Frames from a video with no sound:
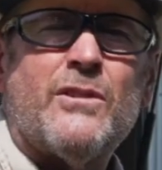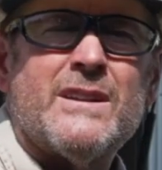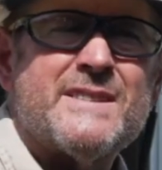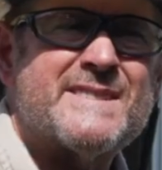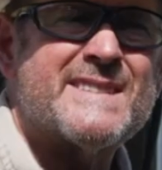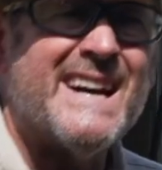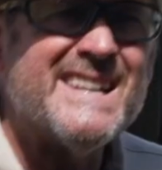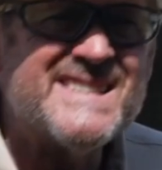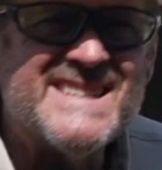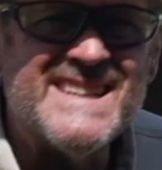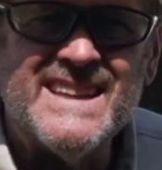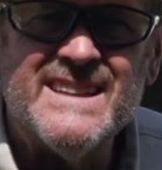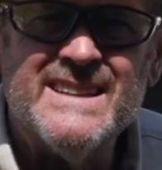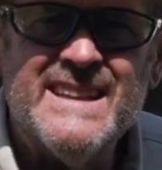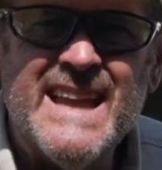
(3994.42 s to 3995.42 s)
discussed
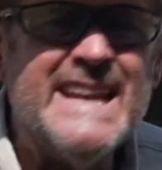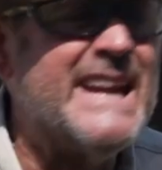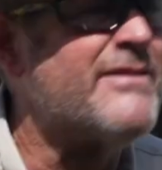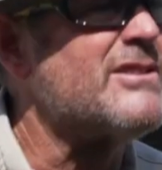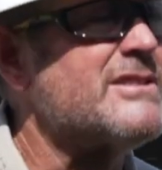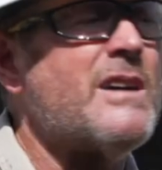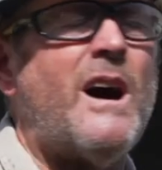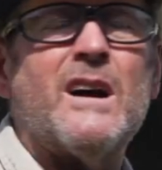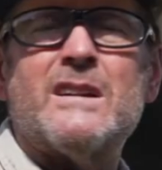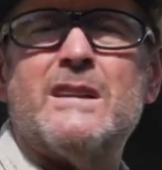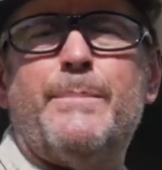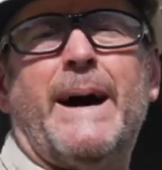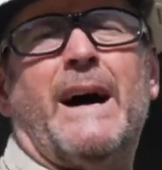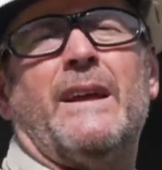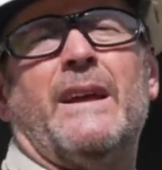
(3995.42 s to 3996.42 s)
it. They never talked
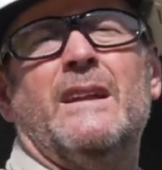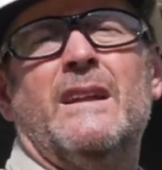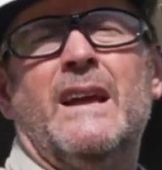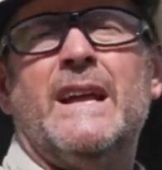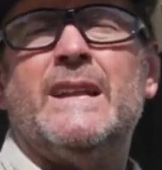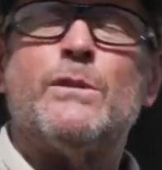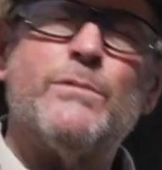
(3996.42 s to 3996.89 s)
about it. And the